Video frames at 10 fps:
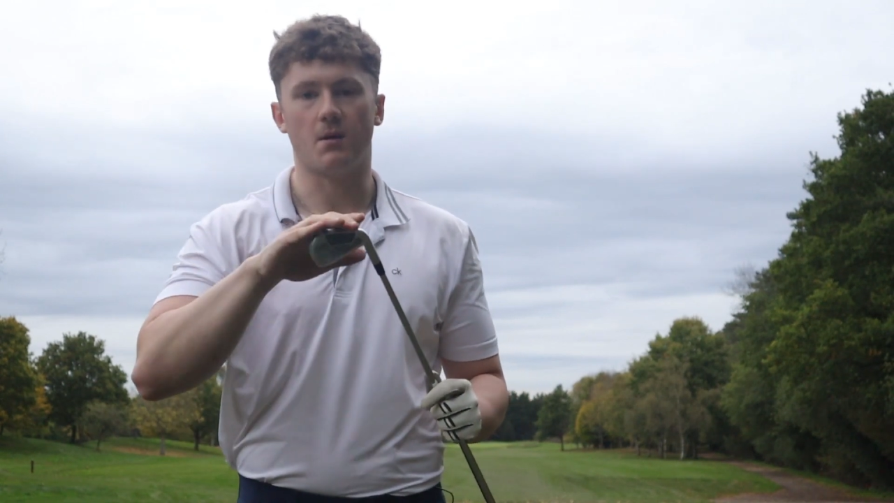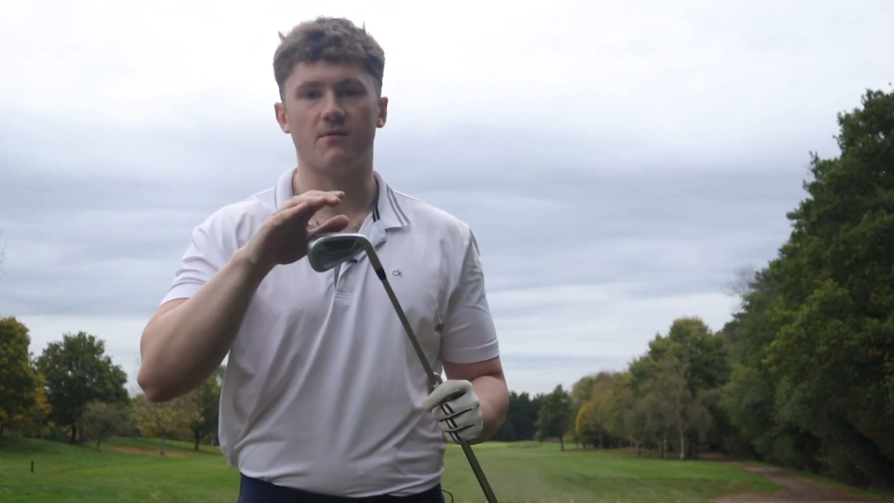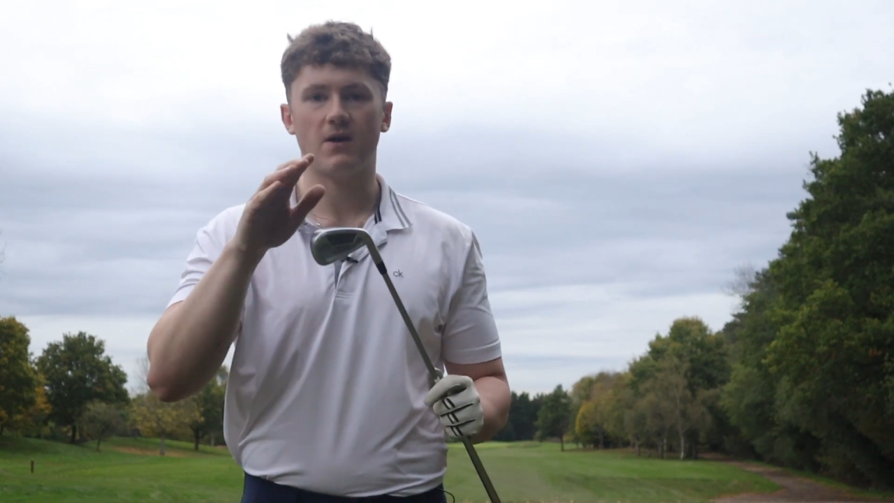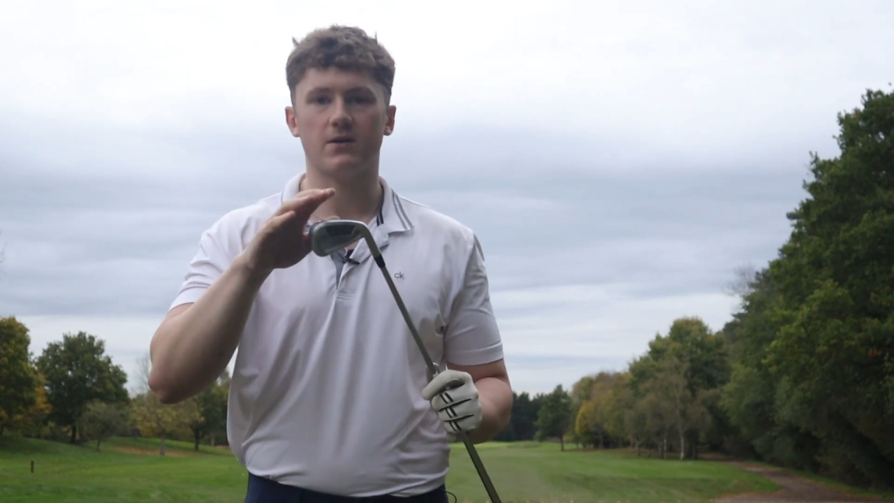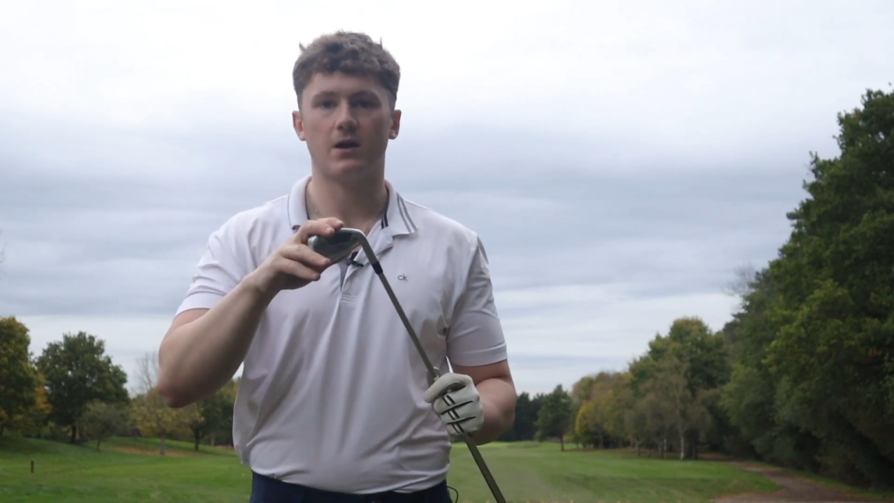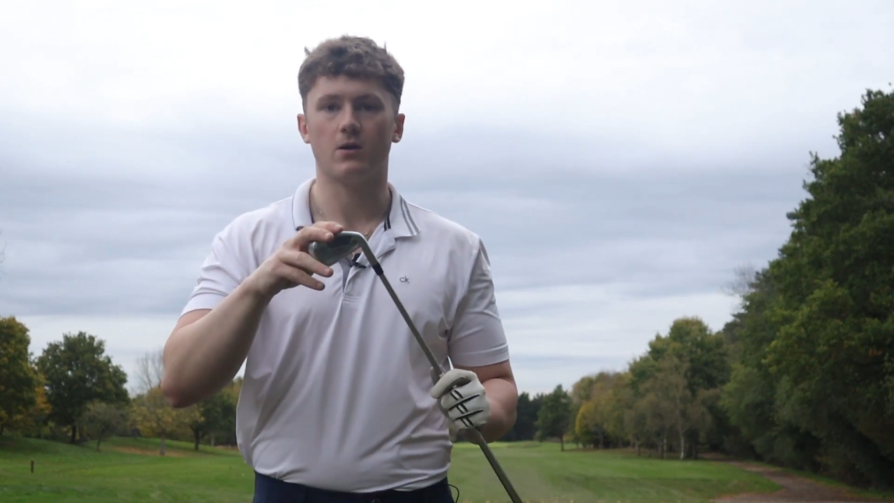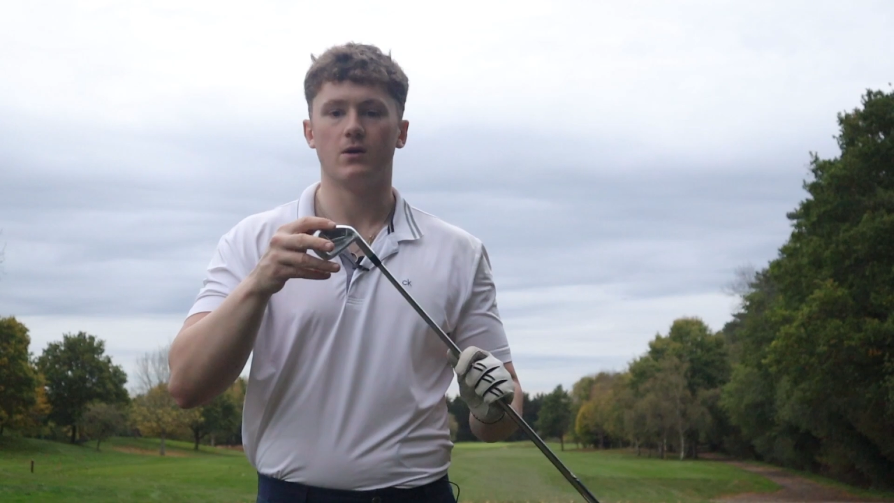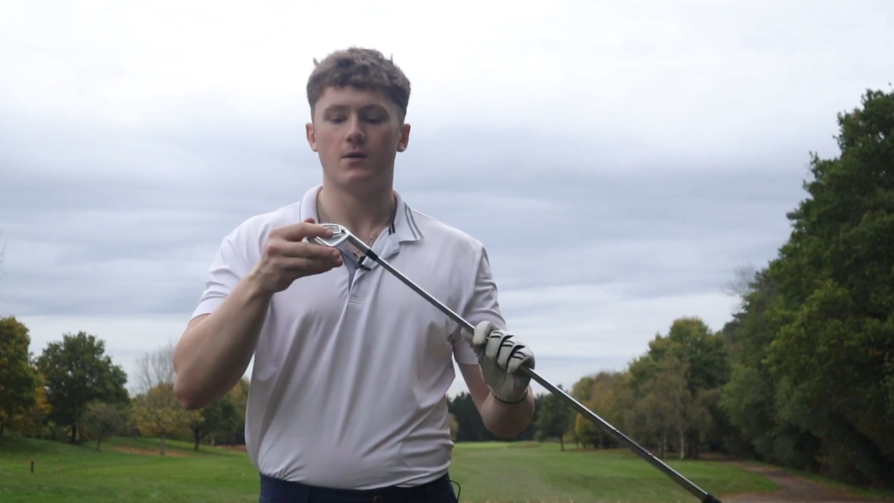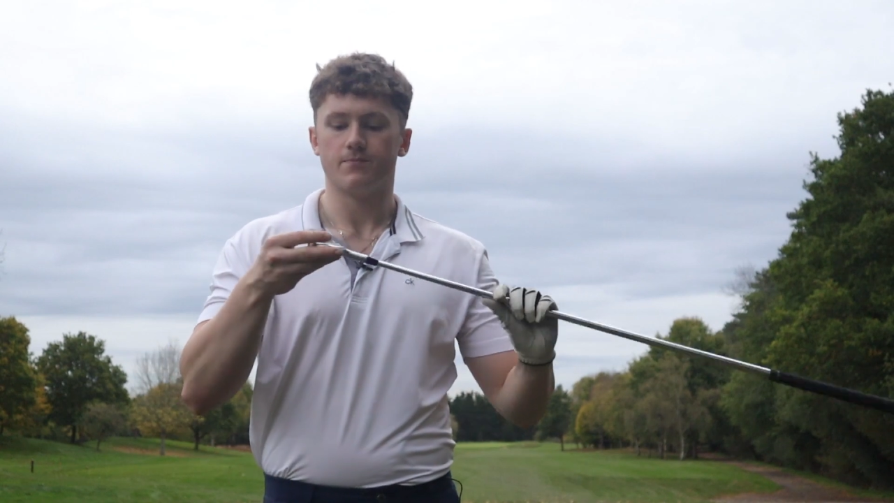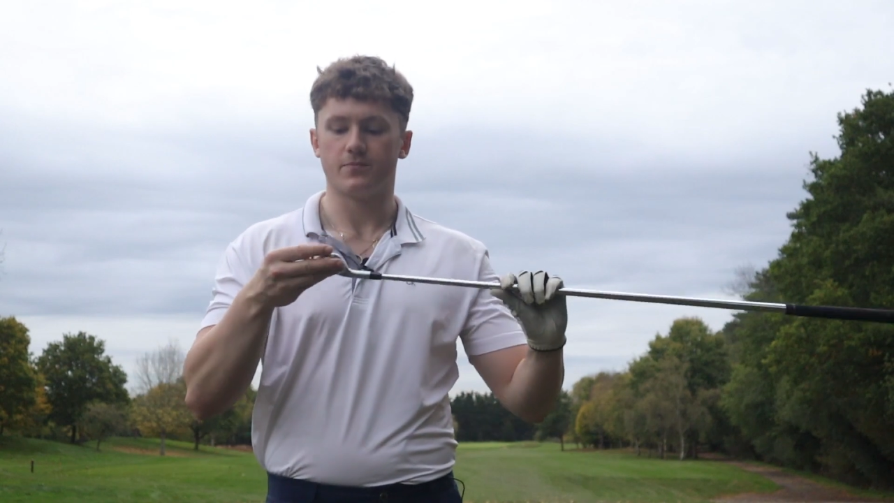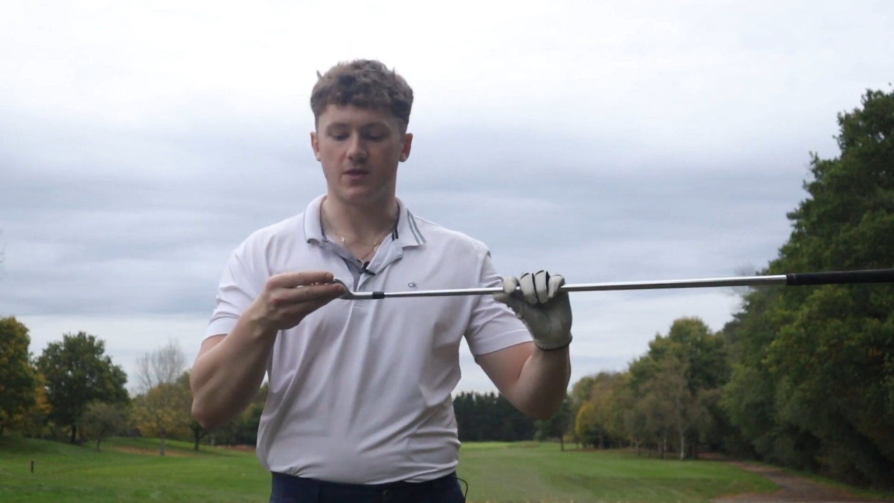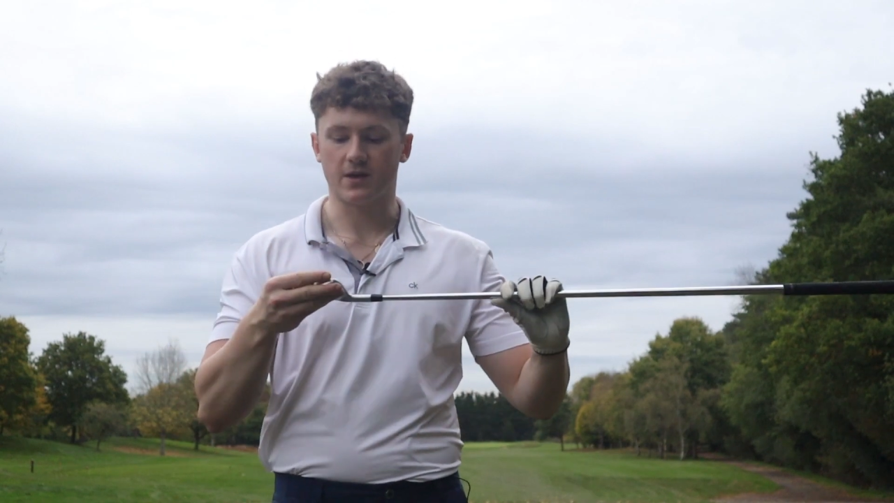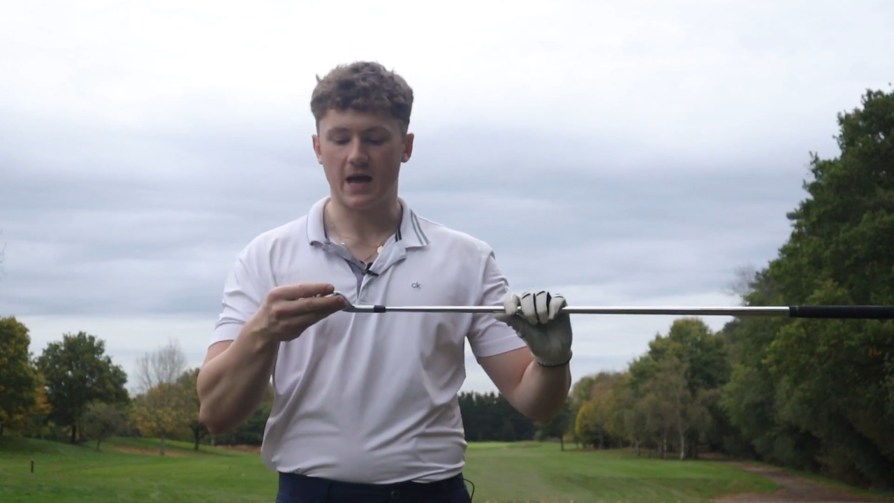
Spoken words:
but I found out that the